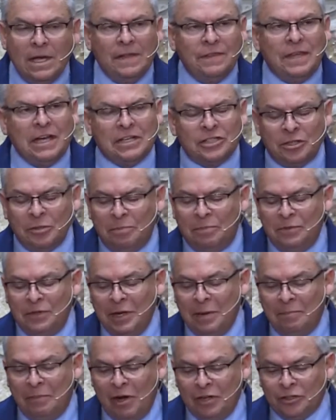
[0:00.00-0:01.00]
The,
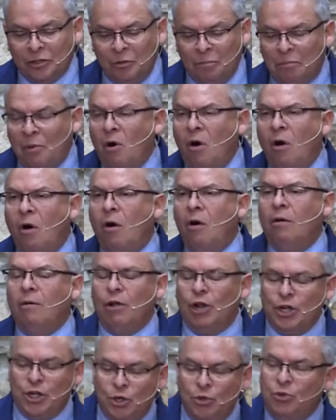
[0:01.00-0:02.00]
the Apostle
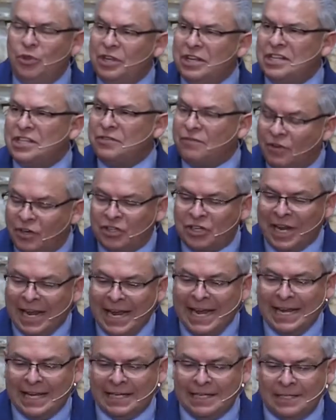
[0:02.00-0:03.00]
Paul knew this
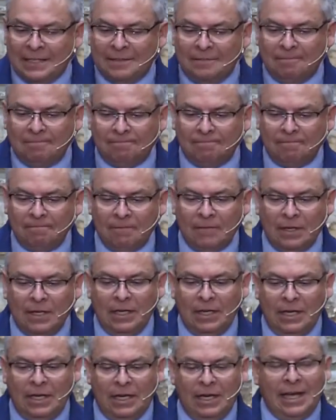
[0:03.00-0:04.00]
firsthand.
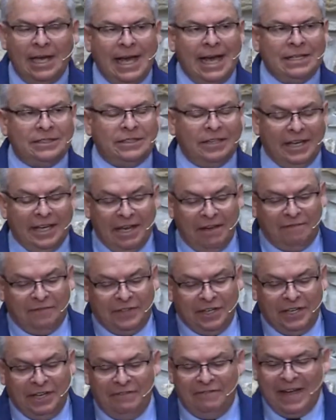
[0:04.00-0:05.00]
As a
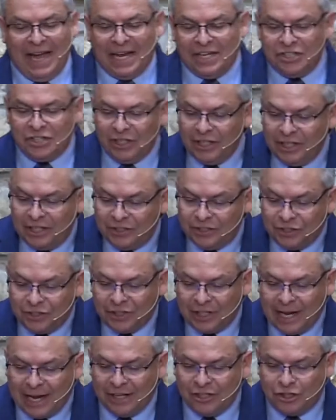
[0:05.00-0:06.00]
gifted
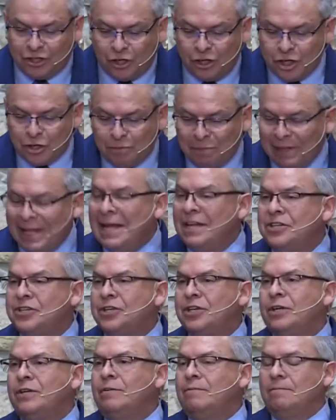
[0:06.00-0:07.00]
evangelist and church
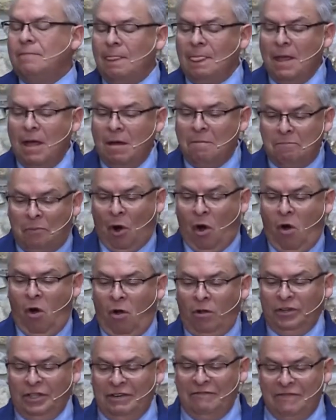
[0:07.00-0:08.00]
planter,
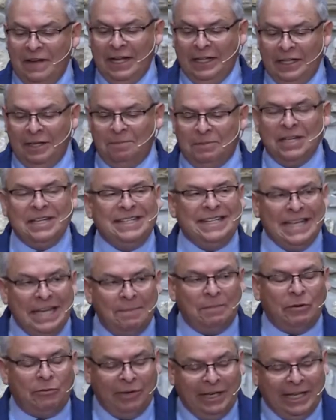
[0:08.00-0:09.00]
Paul developed
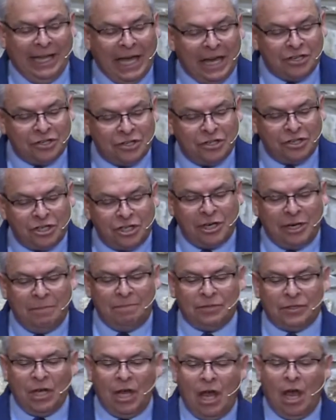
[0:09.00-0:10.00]
deep
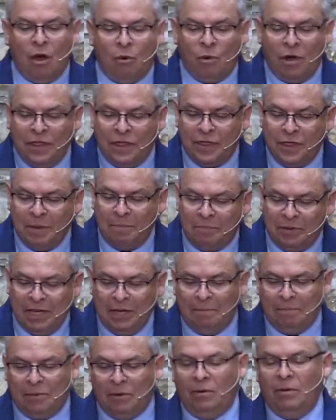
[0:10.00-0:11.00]
relationships with the
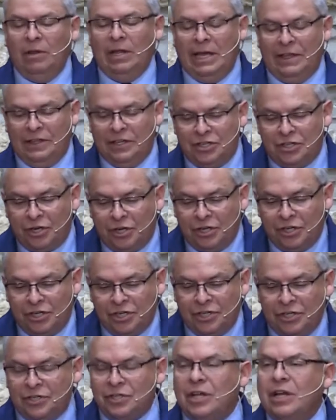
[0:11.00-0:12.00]
people in the
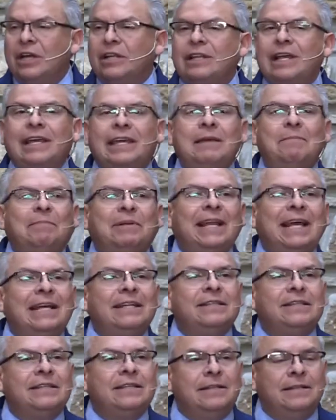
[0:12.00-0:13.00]
churches that he
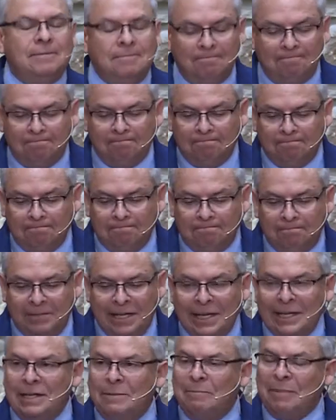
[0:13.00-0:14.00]
planted,
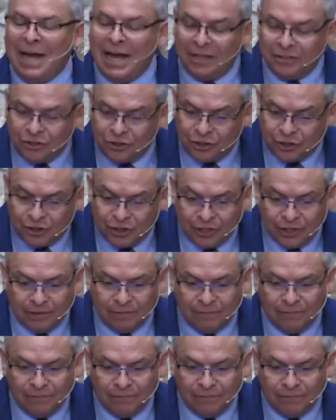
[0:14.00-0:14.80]
that he pastored.